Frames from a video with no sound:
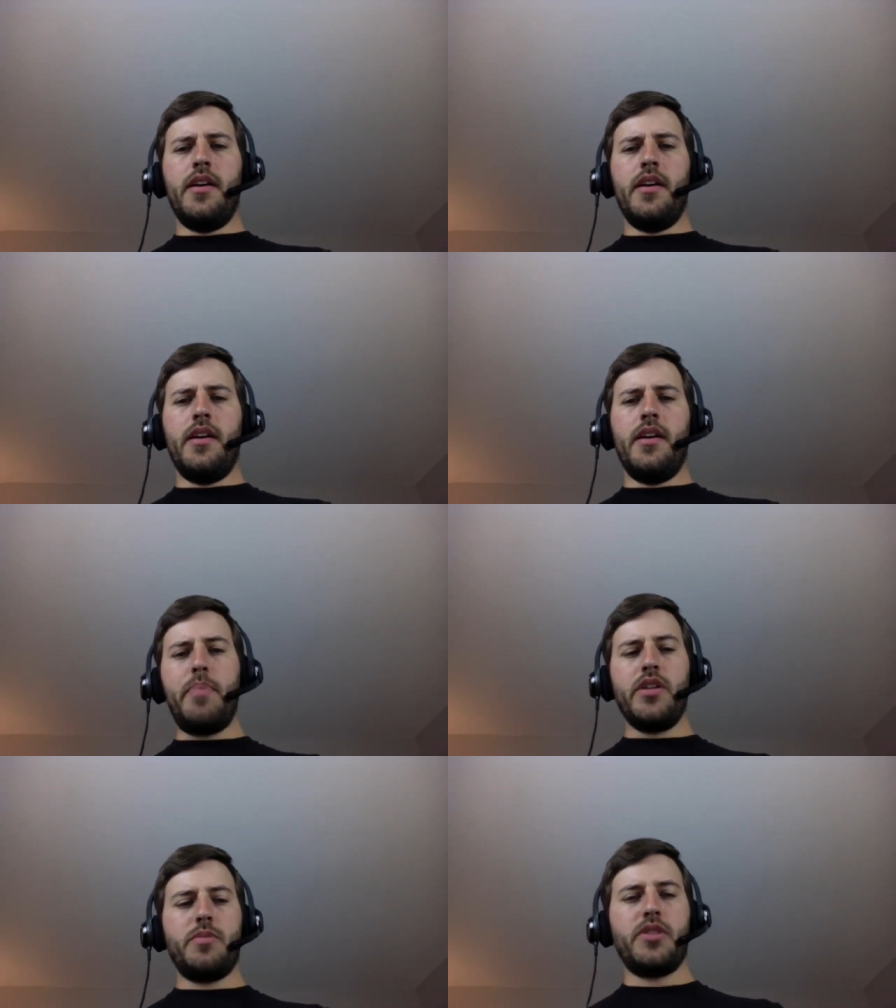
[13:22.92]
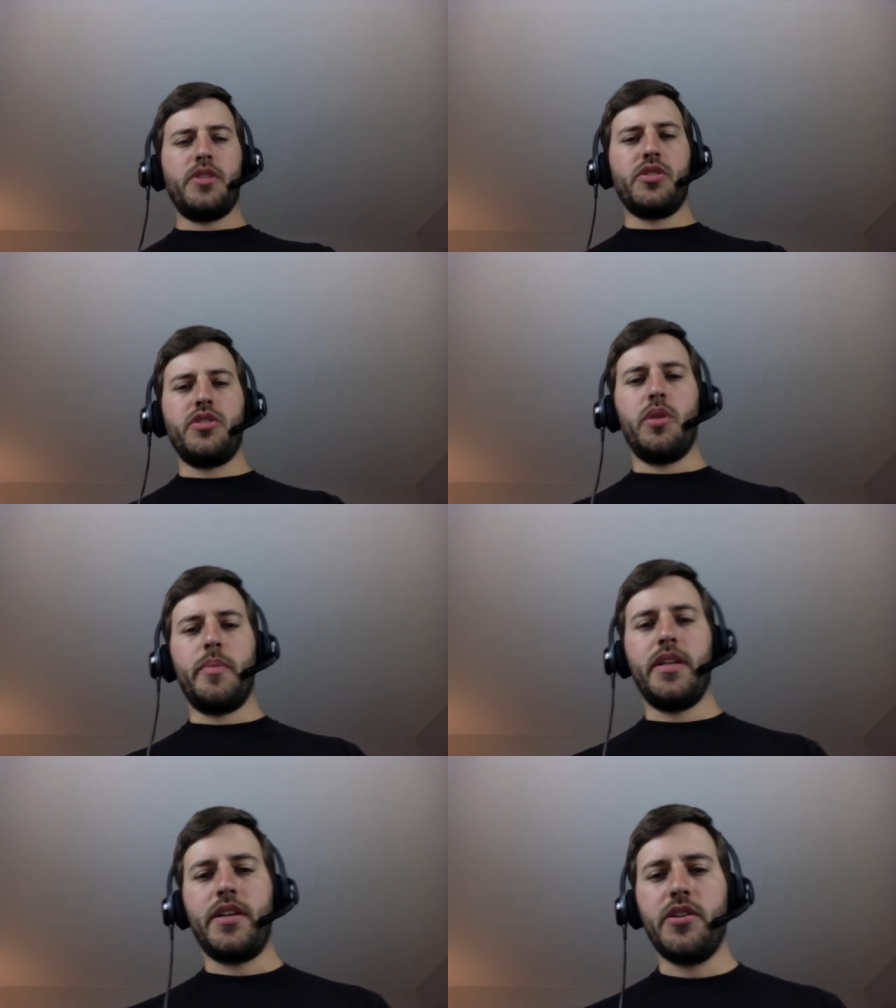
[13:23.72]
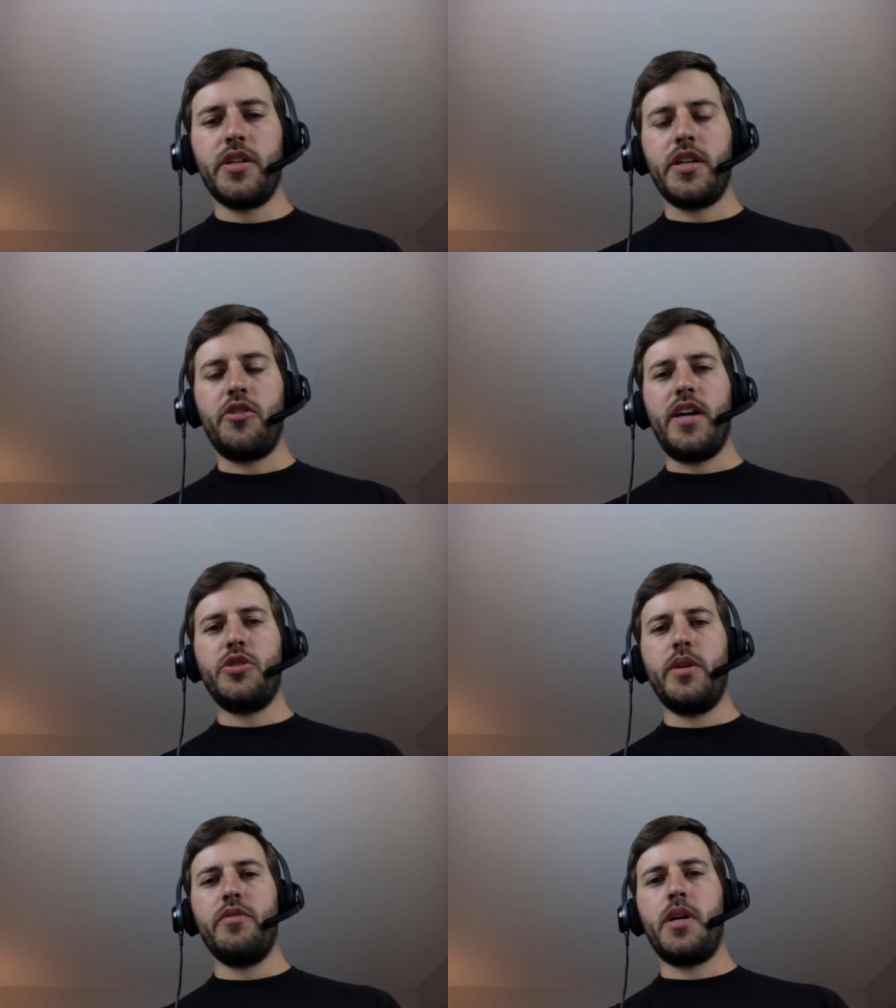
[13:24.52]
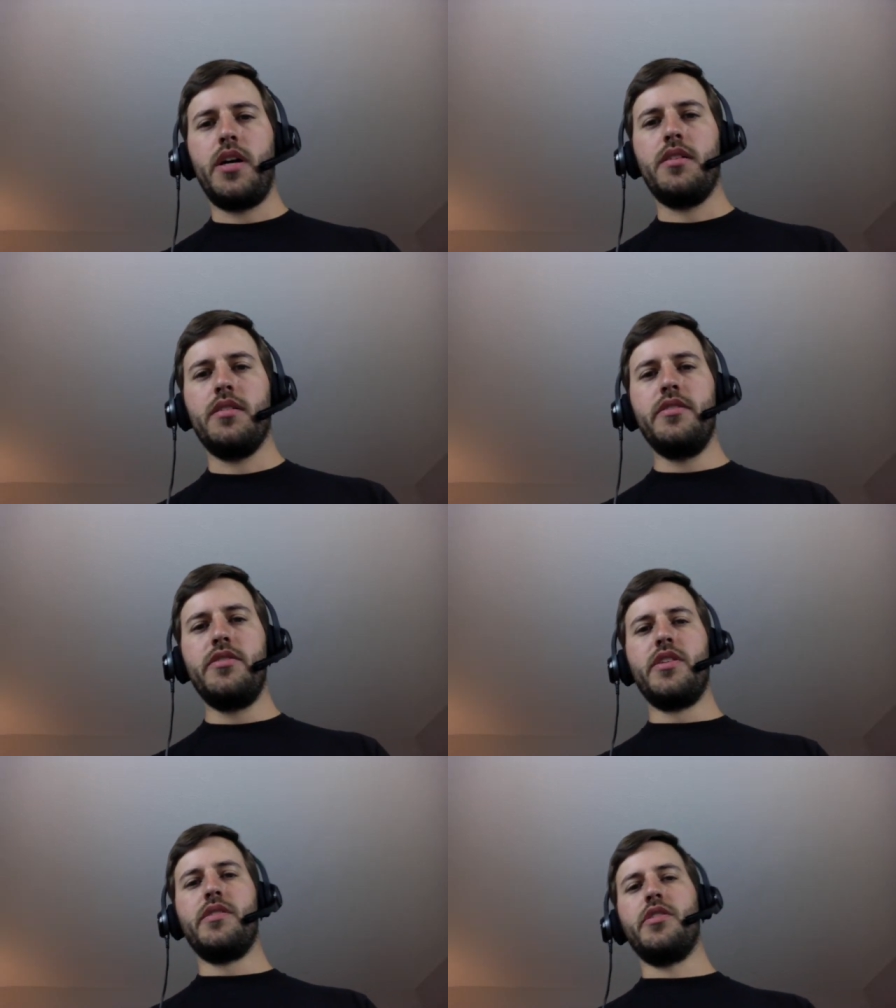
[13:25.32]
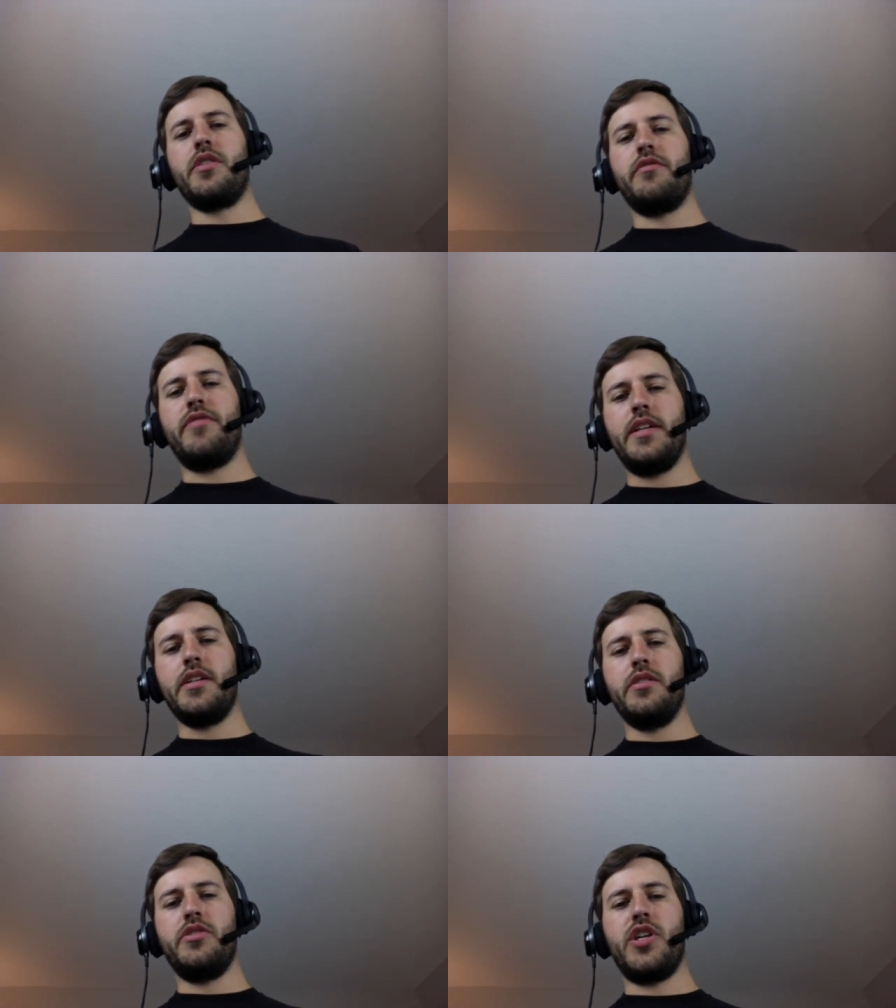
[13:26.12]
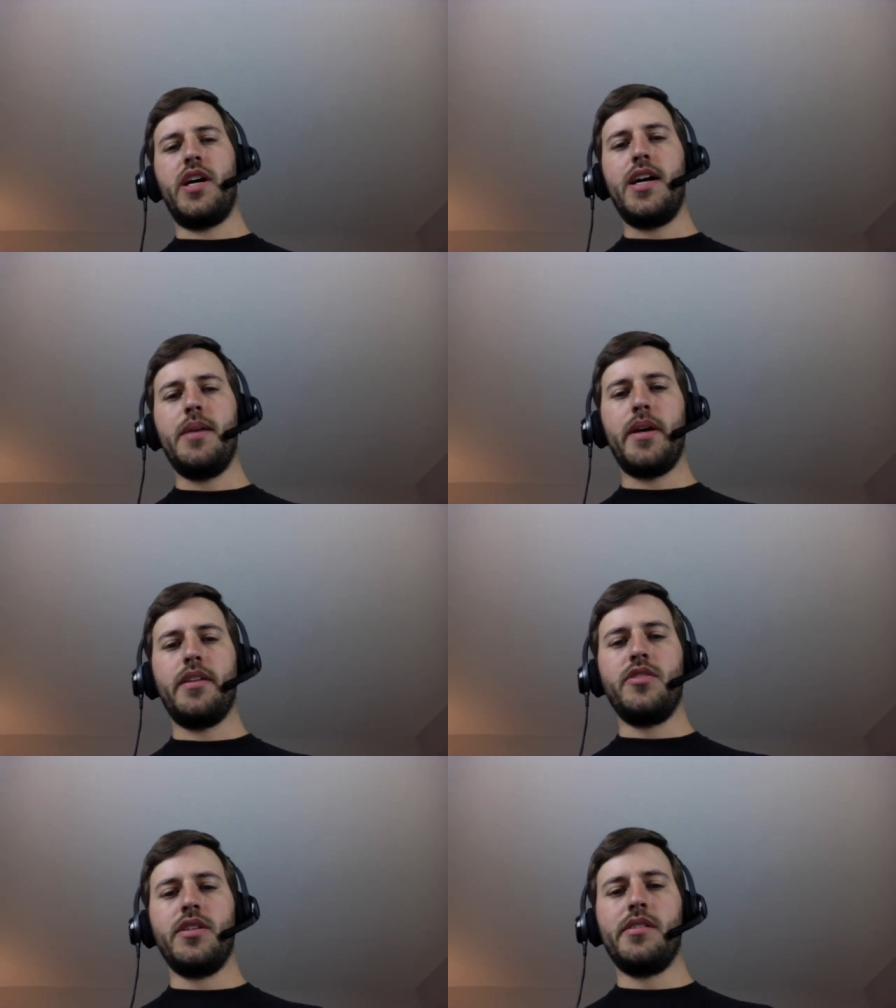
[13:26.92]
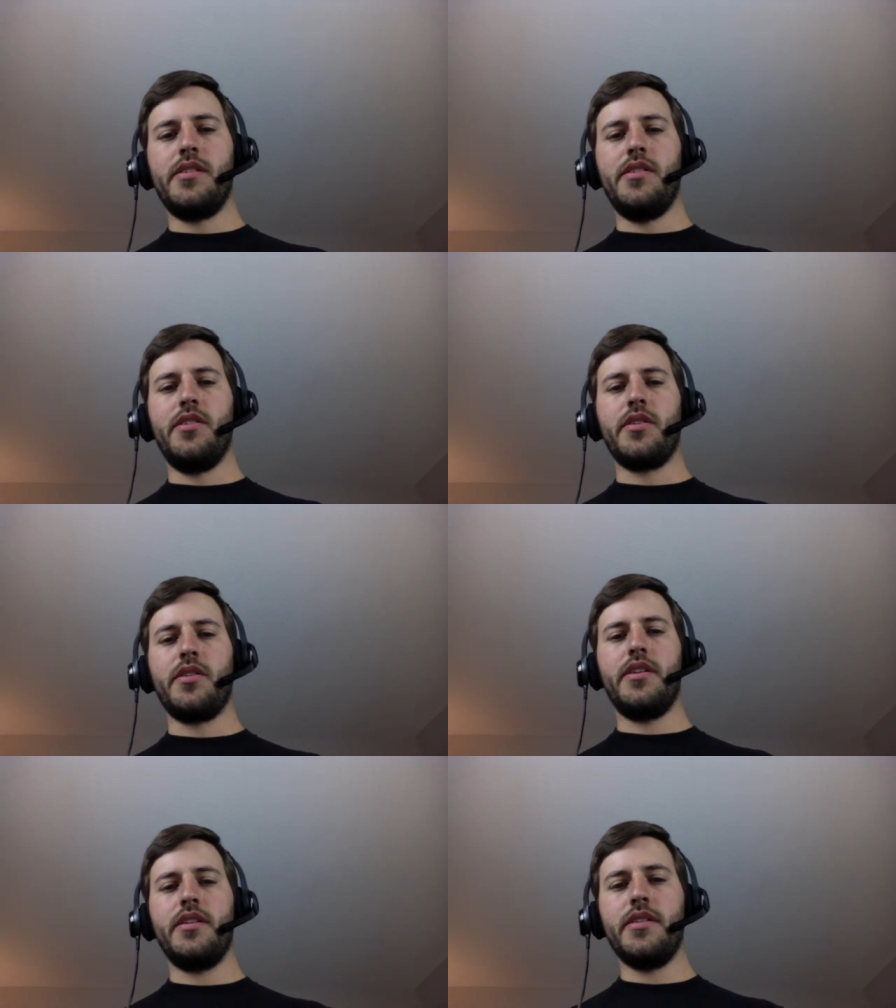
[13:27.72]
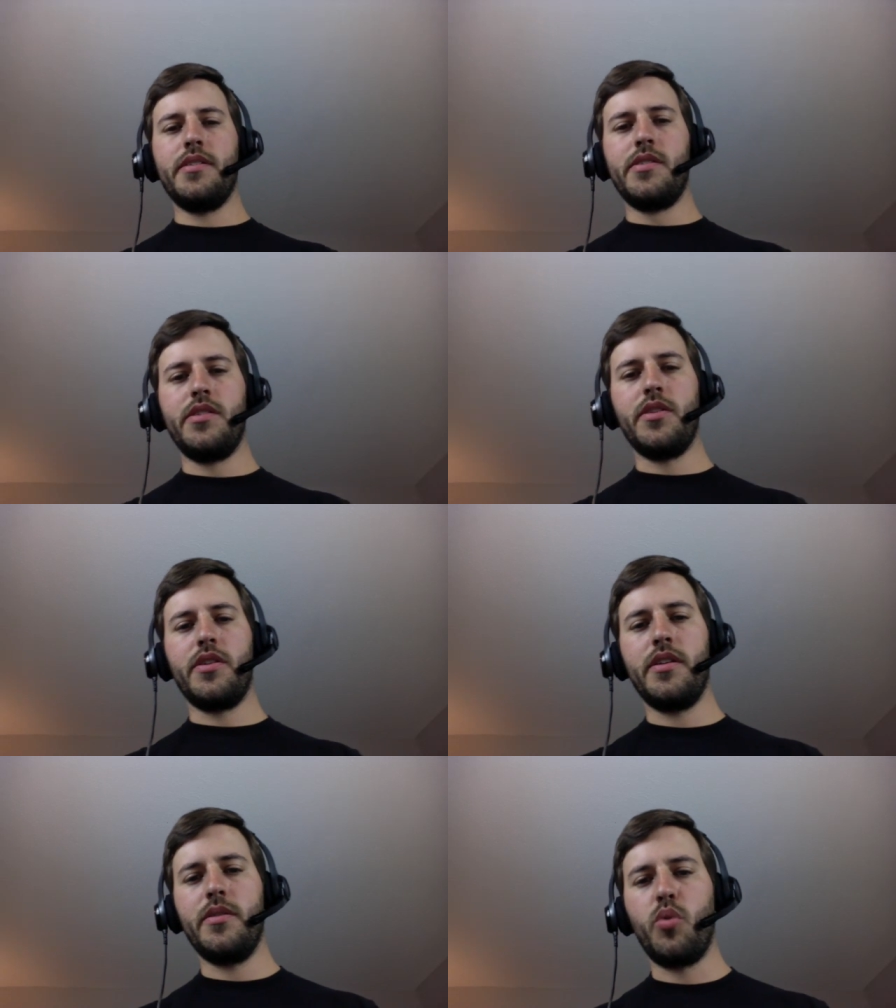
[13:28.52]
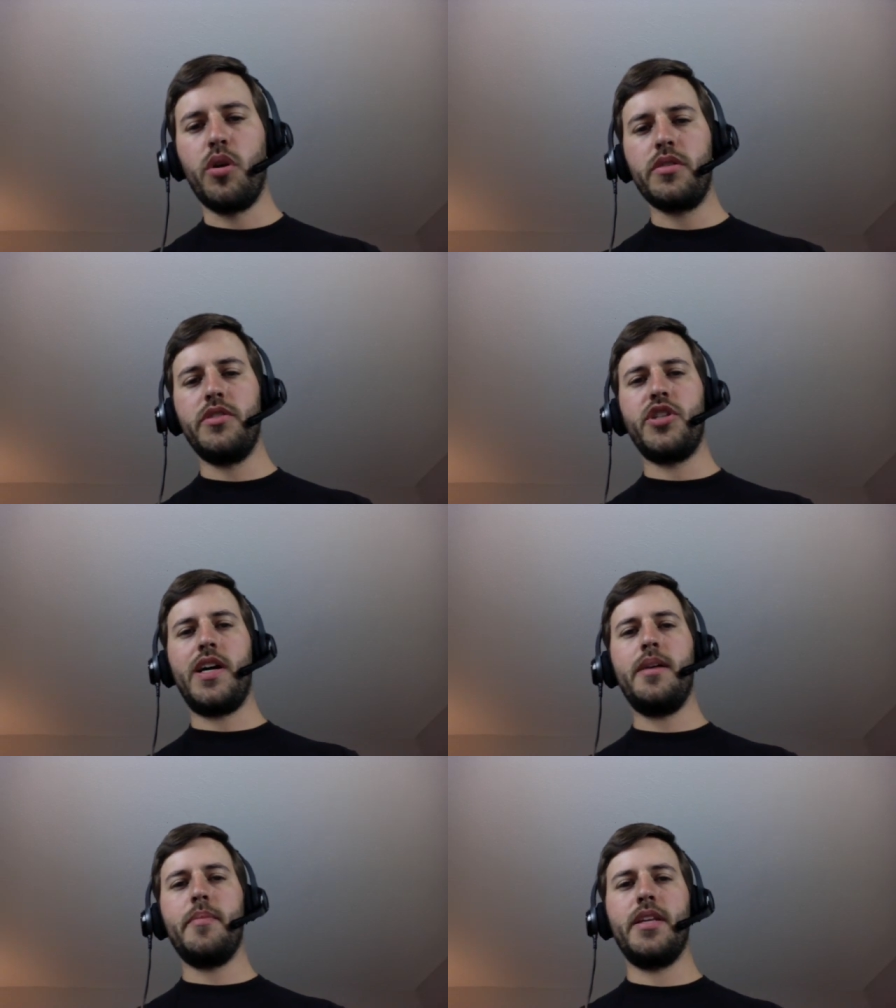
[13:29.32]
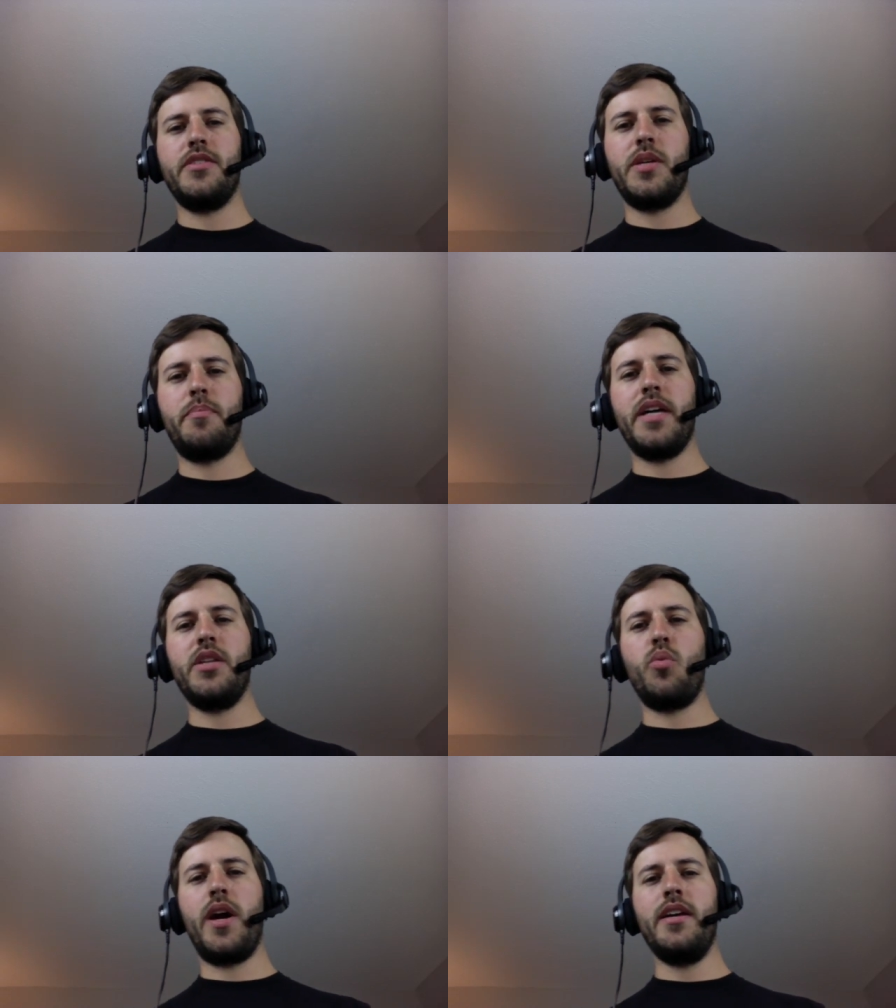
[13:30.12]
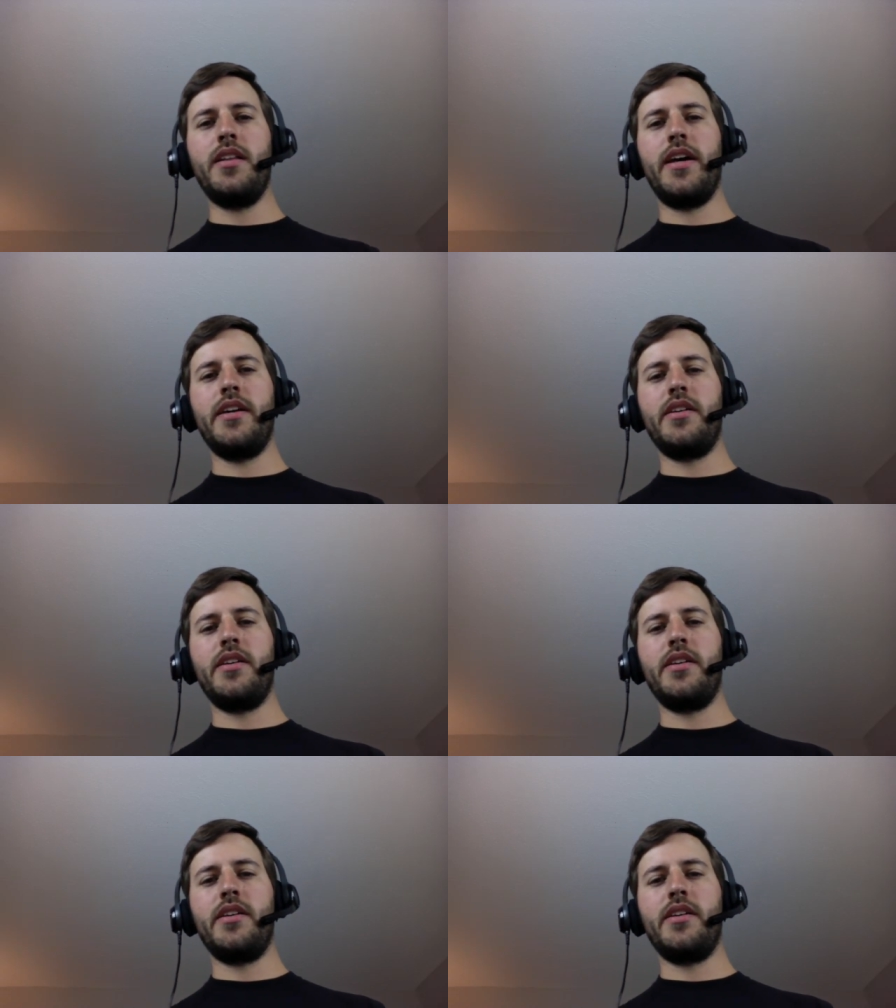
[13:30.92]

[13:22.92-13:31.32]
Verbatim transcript: so my parents basically told me like you're going to graduate from college, you're going to find a good job, and you're gonna you're gonna work the job and they said by the way like